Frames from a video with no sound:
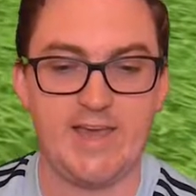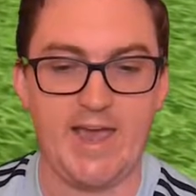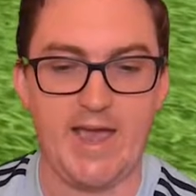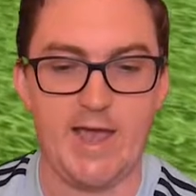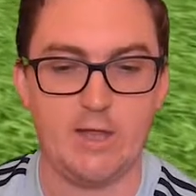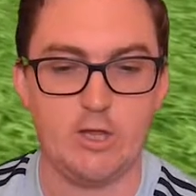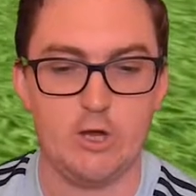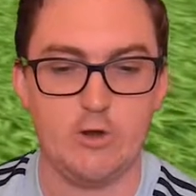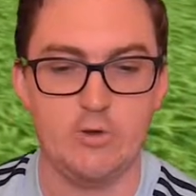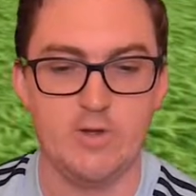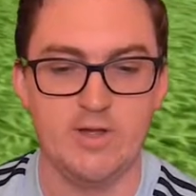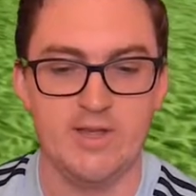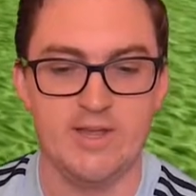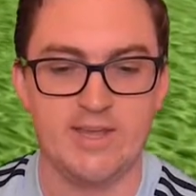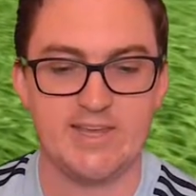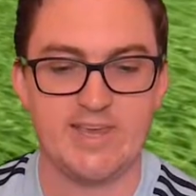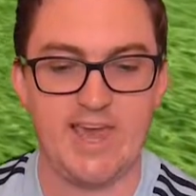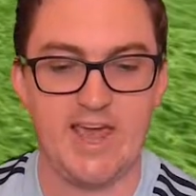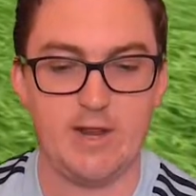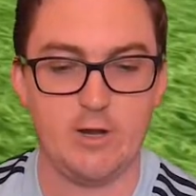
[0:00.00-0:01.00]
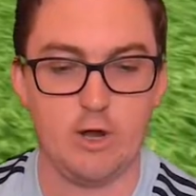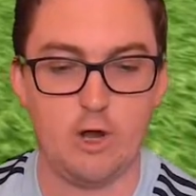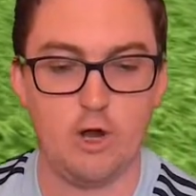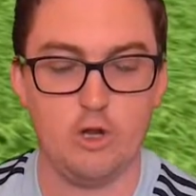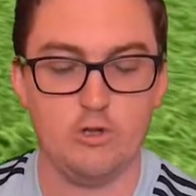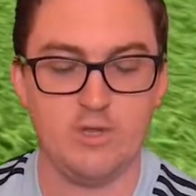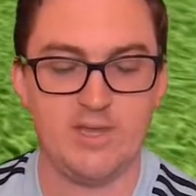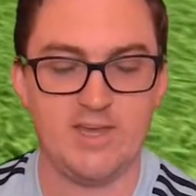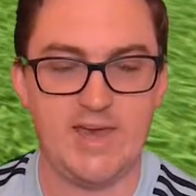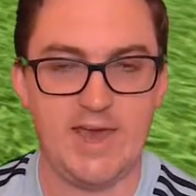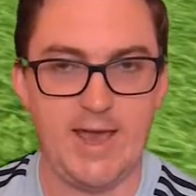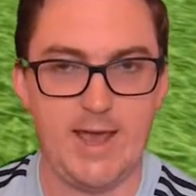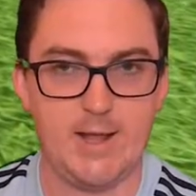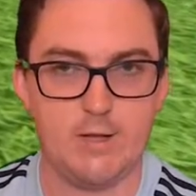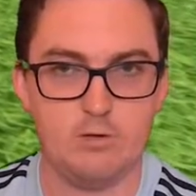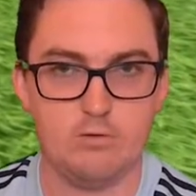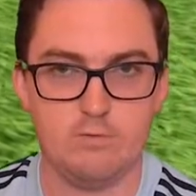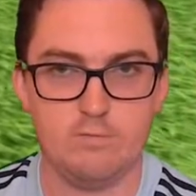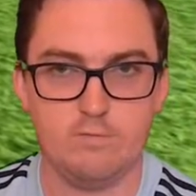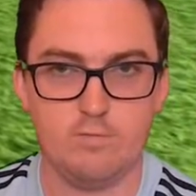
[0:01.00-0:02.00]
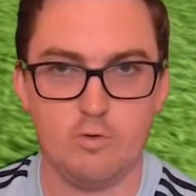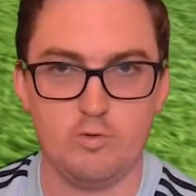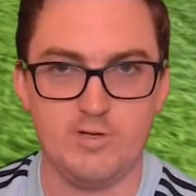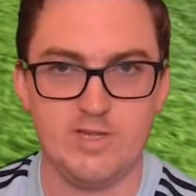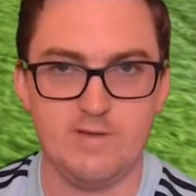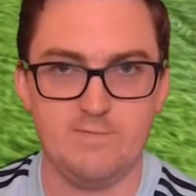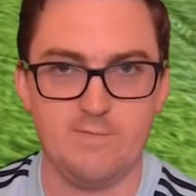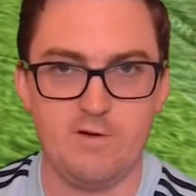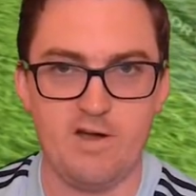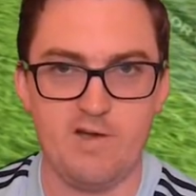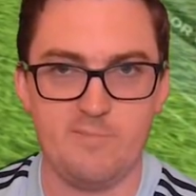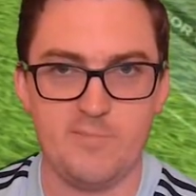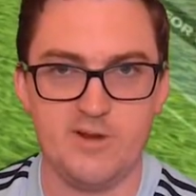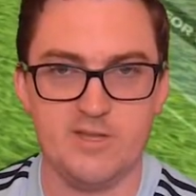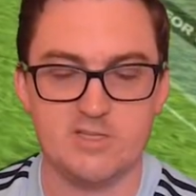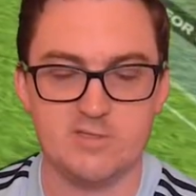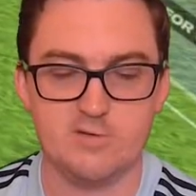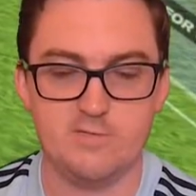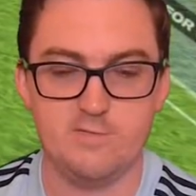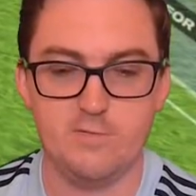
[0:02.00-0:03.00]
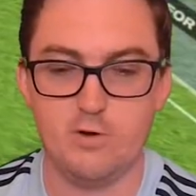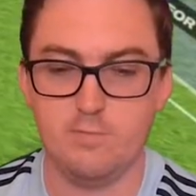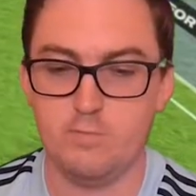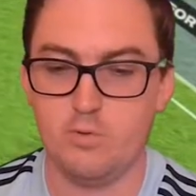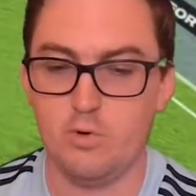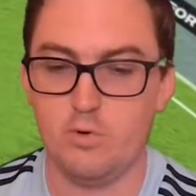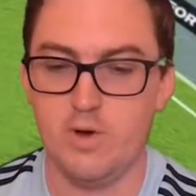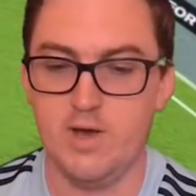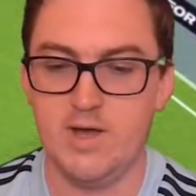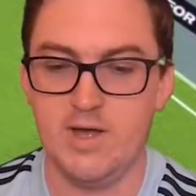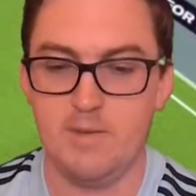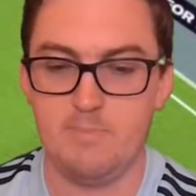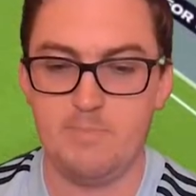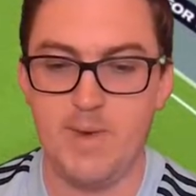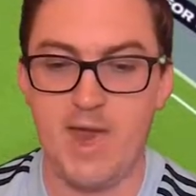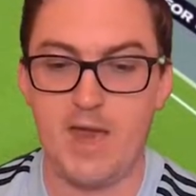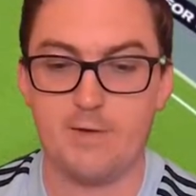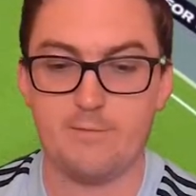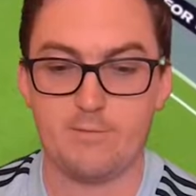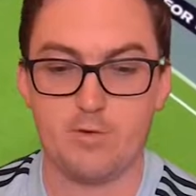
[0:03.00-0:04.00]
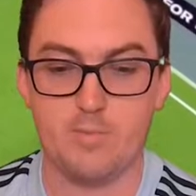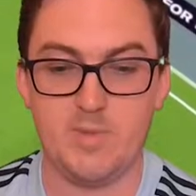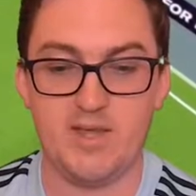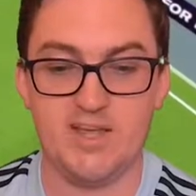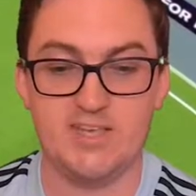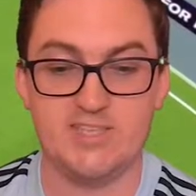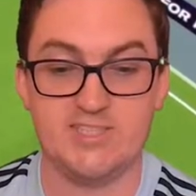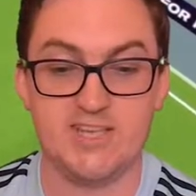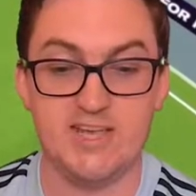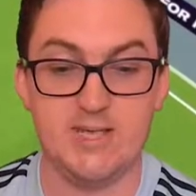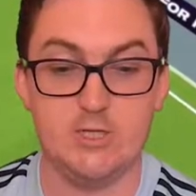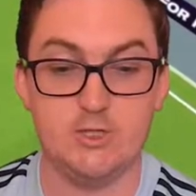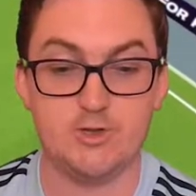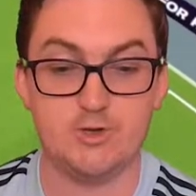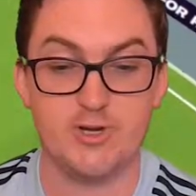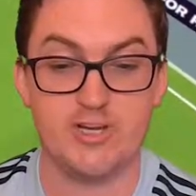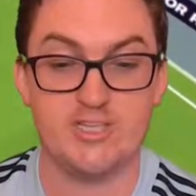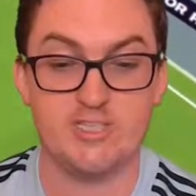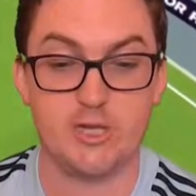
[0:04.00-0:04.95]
Carlo can only handle 45 minutes of football back from his injury.